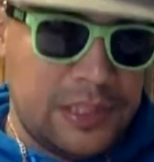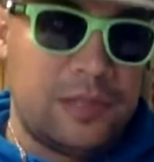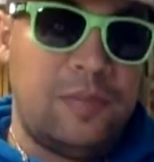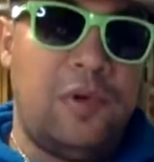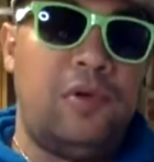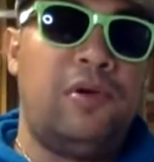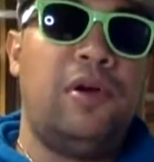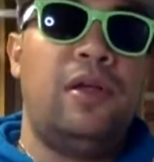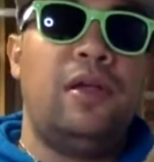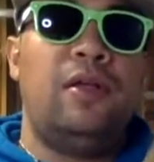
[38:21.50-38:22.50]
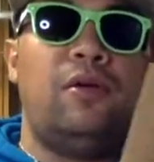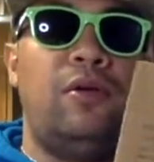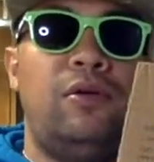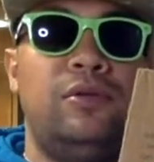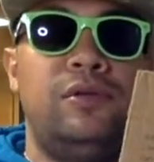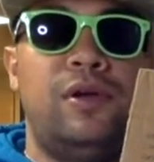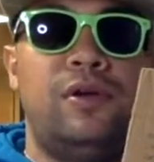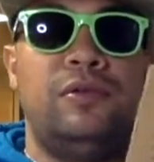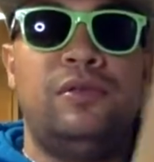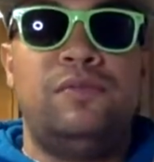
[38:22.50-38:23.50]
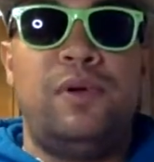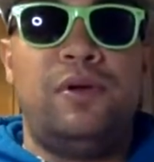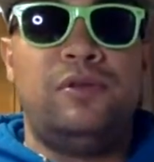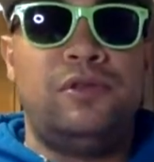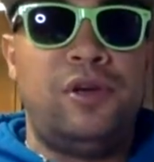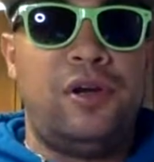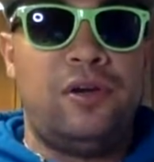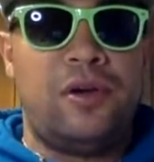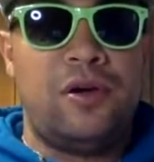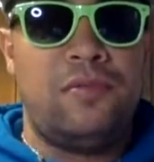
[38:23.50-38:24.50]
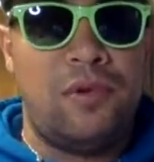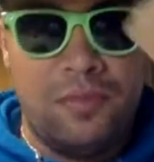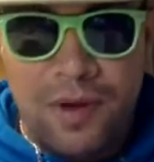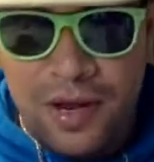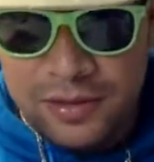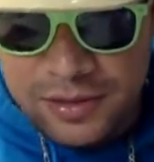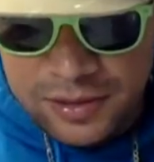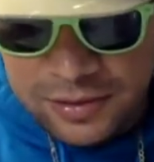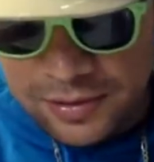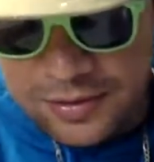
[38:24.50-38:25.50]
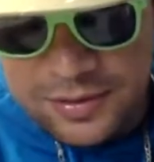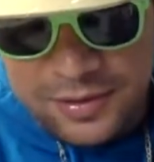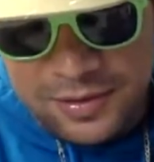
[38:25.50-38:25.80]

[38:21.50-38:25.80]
Some more old notes of poetry on cardboard boxes.